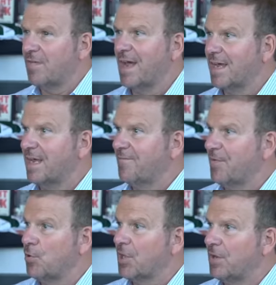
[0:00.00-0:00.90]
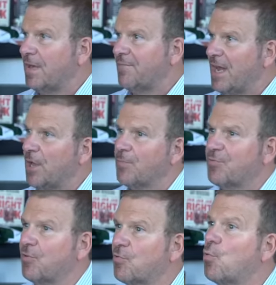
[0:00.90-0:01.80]
like it if you can if it
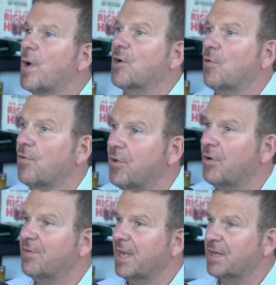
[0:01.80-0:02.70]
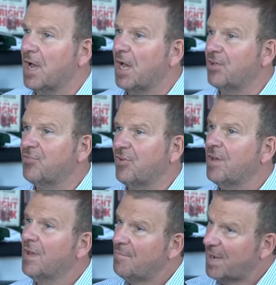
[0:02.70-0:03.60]
helps you quicker. You know, technology yeah.
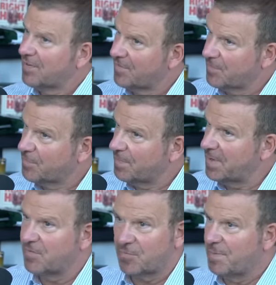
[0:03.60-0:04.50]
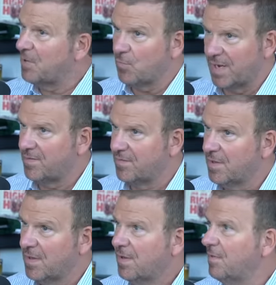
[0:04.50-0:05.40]
speed wins. Spit, speed, speed wins.
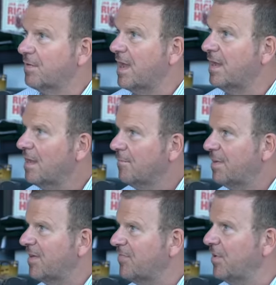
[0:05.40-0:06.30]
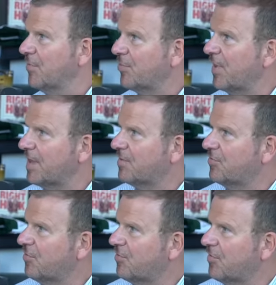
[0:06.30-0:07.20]
wins. Okay, but I still think
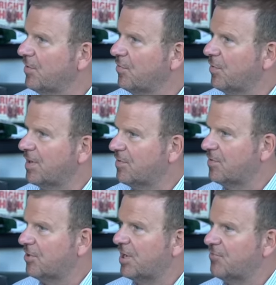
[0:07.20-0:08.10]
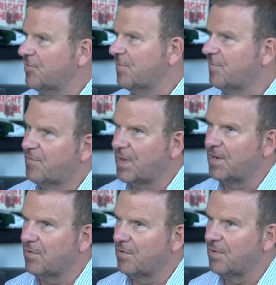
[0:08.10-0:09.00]
that you still want to touch and
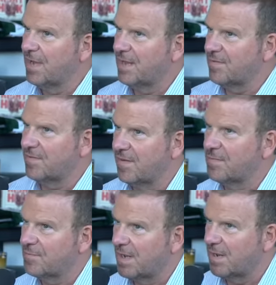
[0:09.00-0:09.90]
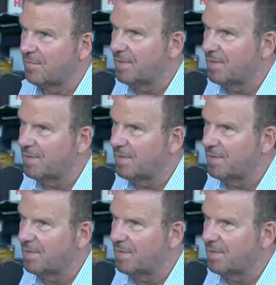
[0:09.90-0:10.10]
feel at the same time. Touch